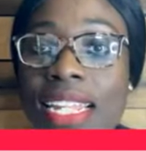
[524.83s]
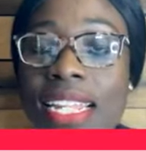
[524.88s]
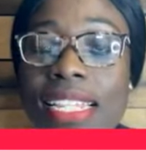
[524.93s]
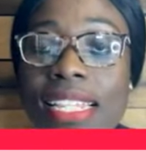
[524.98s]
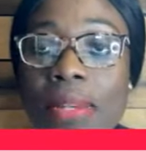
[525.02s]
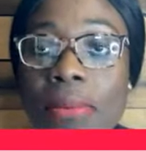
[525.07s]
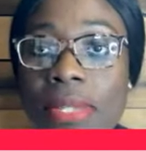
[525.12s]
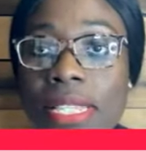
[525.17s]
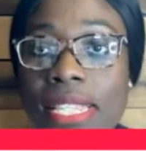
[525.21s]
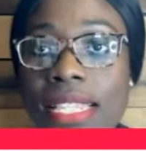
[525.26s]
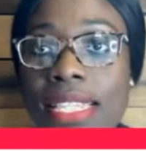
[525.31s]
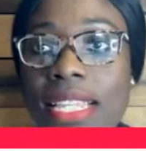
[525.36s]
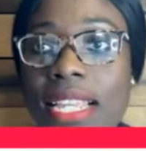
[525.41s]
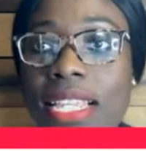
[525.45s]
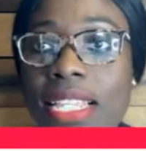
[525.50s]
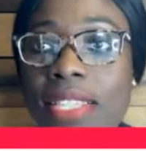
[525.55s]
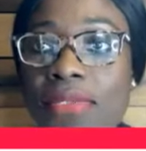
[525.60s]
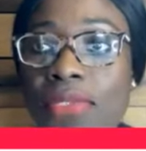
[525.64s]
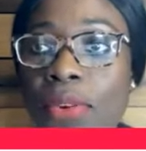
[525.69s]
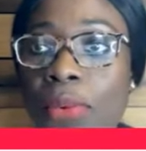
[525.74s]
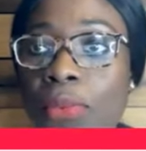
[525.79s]
some
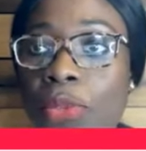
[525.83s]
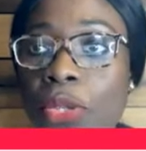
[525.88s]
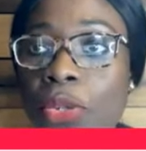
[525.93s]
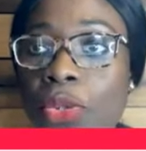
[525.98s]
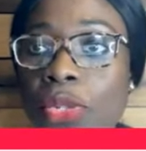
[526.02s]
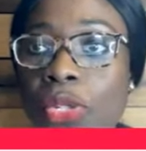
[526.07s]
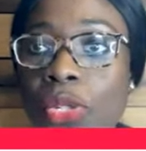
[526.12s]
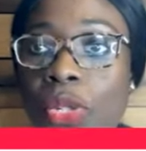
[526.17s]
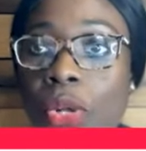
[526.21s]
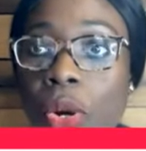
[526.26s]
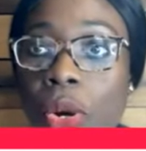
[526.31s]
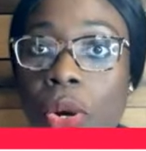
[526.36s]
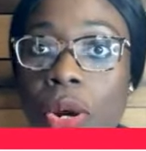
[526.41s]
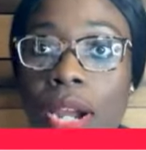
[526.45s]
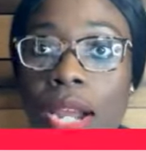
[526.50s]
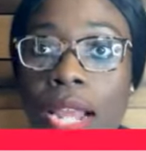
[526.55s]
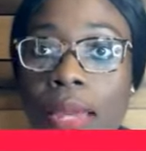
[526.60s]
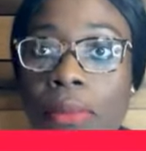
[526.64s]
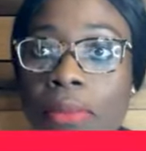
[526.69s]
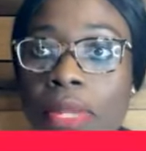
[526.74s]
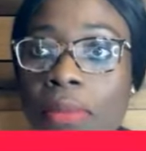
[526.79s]
assistance from you. Sure.
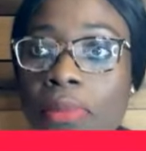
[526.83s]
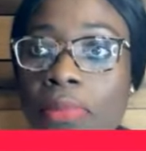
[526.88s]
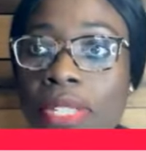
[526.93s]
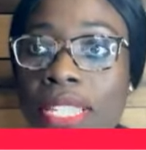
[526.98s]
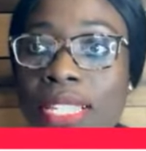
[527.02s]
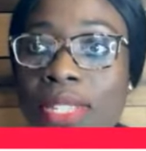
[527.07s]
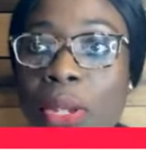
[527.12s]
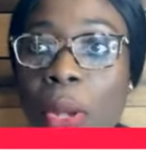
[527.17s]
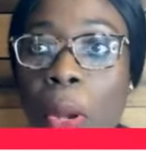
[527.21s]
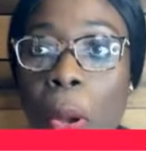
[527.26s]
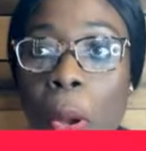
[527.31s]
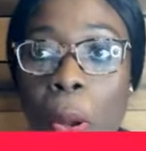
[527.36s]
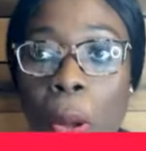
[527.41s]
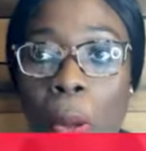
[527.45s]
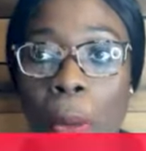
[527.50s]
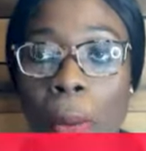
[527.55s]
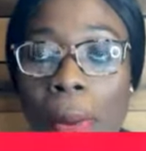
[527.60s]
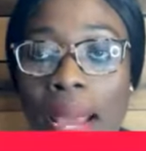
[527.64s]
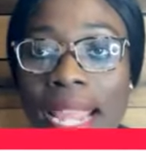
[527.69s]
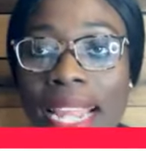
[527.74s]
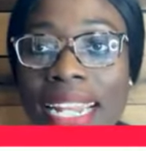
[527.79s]
I mean, please
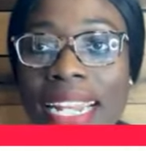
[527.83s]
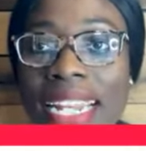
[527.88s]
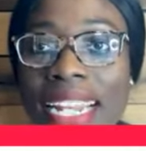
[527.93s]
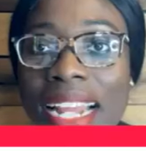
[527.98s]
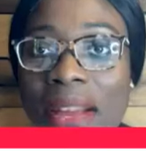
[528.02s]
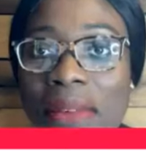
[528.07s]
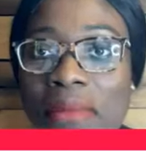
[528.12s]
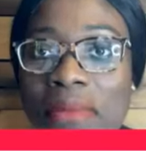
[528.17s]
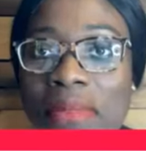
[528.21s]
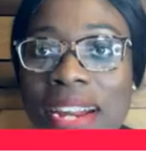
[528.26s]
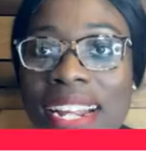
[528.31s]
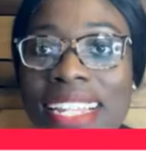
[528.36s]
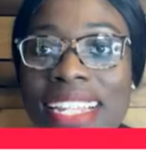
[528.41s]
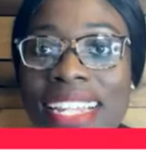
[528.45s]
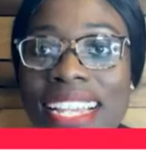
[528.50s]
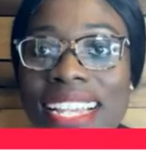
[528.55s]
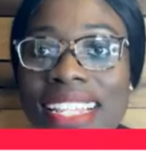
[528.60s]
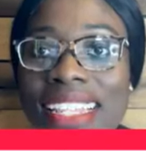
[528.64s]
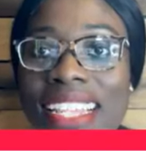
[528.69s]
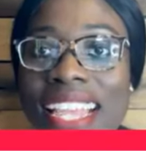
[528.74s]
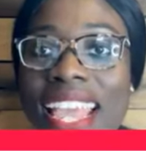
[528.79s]
call my number.
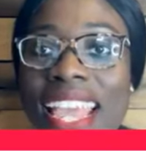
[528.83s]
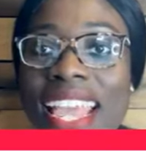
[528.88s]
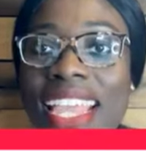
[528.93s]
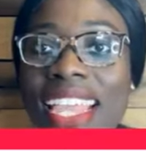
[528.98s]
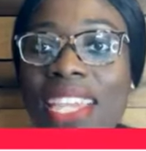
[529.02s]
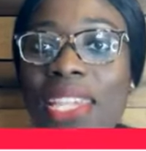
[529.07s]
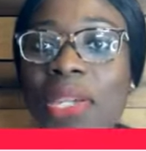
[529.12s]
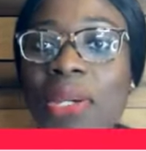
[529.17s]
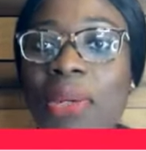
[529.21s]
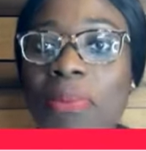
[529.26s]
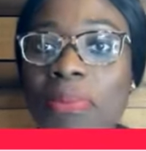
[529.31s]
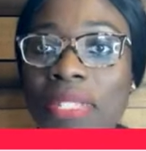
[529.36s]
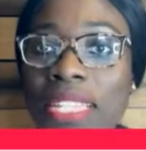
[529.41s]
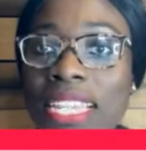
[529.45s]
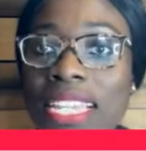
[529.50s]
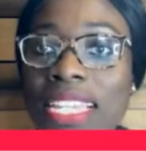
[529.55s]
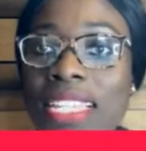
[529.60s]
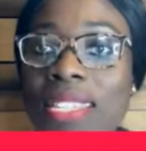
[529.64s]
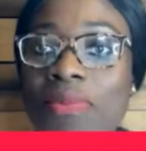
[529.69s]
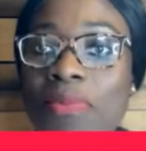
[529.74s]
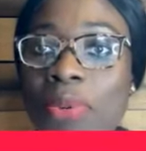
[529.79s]
Yes. Can you
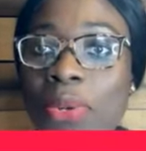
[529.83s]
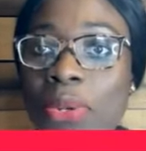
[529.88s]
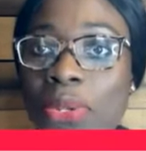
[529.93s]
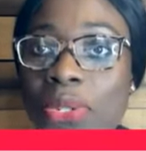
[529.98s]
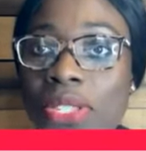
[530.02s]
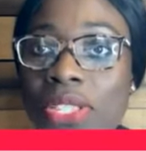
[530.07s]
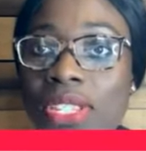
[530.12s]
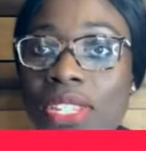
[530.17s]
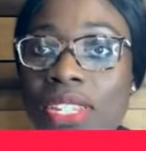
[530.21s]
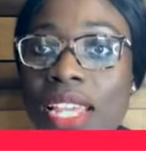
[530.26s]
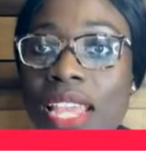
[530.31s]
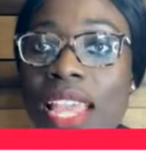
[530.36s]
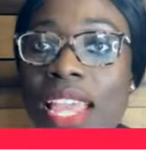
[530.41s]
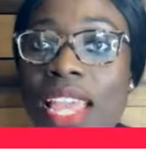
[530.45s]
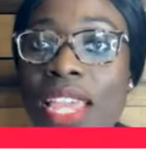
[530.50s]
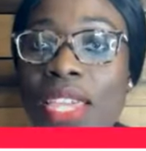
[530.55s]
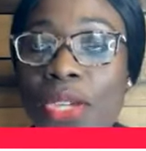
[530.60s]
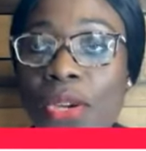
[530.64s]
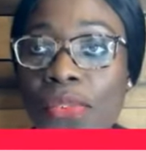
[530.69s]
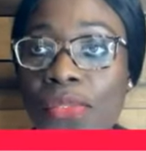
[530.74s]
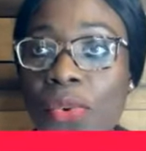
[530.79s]
please post
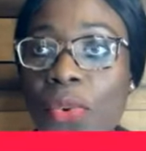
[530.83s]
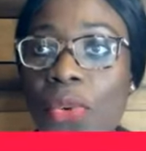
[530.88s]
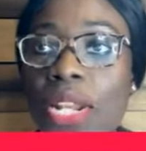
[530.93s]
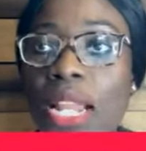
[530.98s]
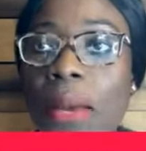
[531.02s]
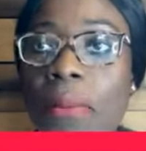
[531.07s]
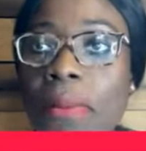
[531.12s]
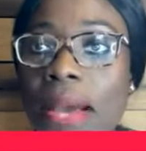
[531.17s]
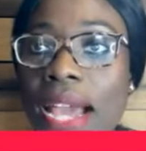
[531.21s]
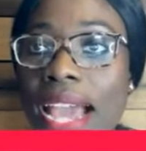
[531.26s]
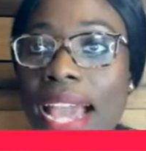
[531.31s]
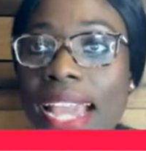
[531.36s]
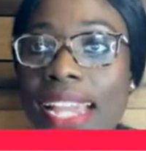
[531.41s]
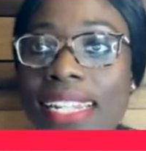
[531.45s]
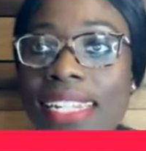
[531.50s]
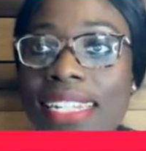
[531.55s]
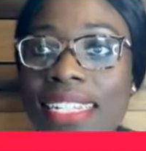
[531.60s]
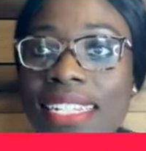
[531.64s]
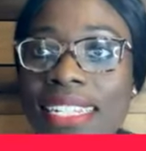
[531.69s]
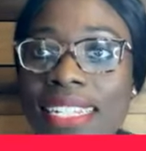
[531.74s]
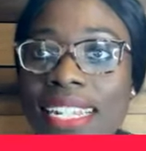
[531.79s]
your phone number?
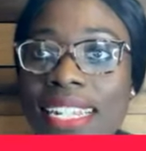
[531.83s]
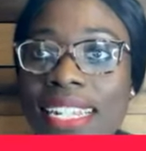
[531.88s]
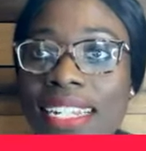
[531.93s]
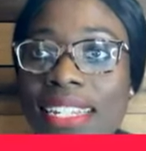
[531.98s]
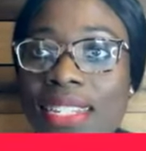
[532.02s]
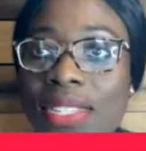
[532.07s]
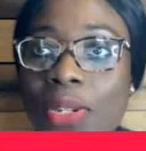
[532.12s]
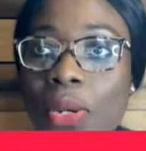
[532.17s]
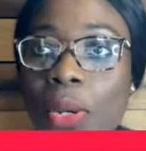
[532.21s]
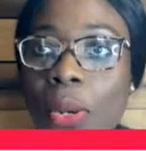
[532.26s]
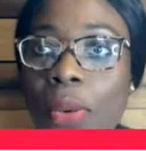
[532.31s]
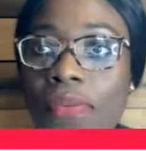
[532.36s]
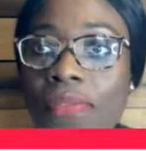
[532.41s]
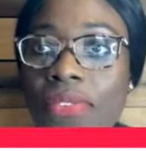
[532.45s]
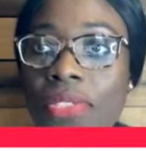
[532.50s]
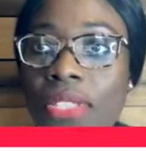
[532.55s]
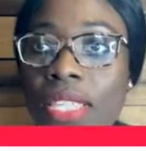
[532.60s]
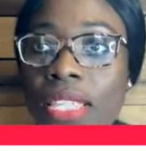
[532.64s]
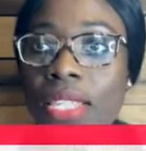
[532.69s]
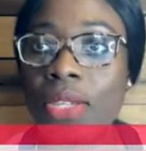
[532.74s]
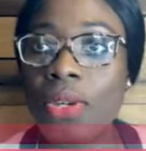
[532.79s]
I did. So
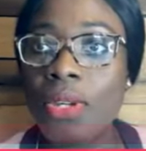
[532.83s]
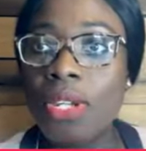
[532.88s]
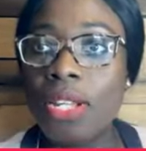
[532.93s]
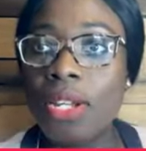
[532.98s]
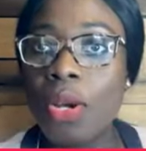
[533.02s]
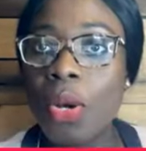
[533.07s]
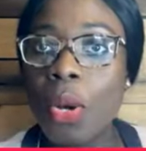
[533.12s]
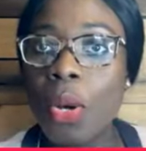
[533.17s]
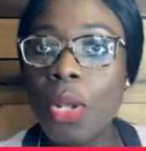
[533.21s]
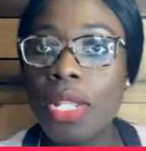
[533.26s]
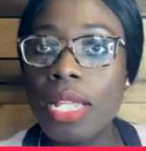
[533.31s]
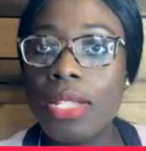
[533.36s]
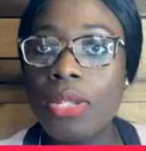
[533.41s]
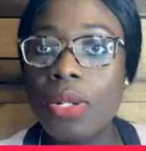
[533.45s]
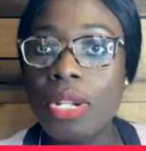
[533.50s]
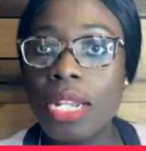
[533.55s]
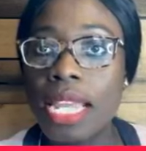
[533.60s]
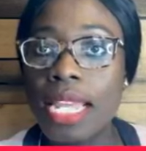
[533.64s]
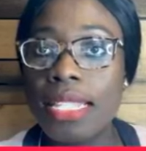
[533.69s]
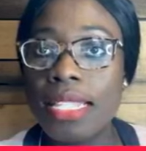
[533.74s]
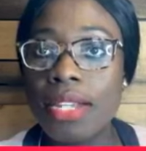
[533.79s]
hopefully you can call us
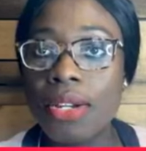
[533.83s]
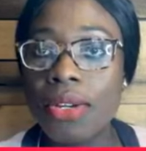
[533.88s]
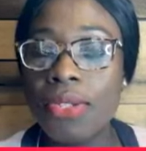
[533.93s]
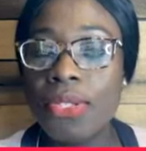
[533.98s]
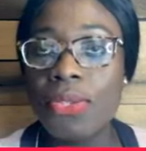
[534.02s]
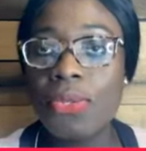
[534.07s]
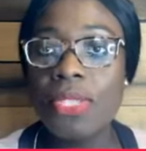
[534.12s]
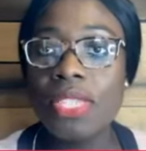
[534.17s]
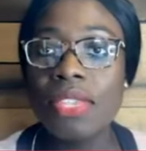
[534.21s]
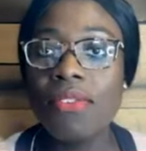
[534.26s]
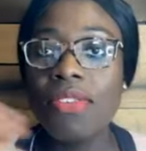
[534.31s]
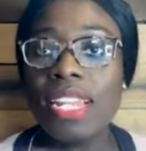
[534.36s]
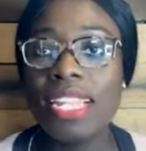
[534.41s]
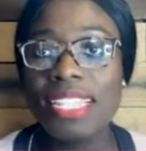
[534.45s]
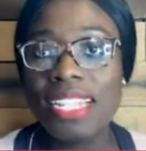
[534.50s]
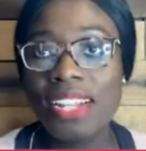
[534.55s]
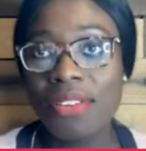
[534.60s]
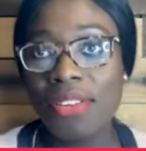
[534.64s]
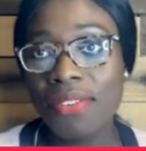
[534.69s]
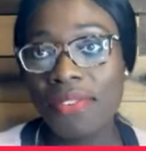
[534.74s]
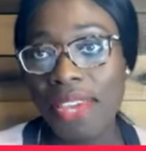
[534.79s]
on
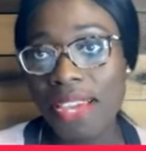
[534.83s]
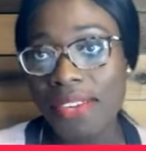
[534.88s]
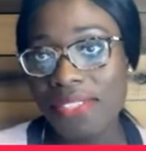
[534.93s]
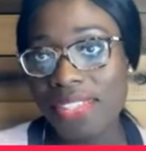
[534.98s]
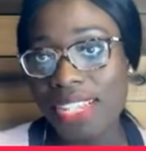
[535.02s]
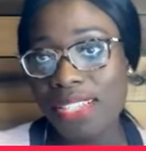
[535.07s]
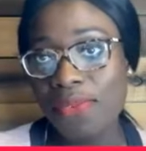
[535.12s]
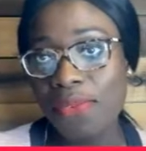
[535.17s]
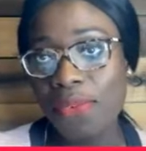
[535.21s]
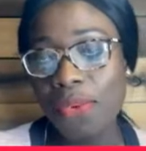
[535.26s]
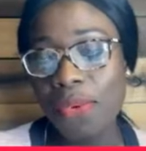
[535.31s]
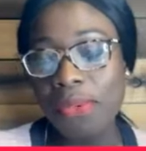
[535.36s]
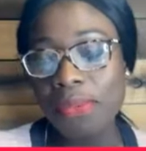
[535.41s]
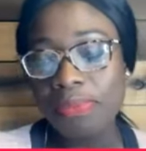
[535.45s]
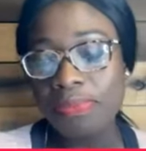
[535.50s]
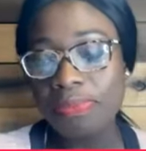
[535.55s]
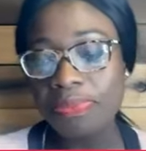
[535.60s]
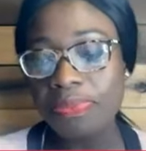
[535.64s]
802-7800-564.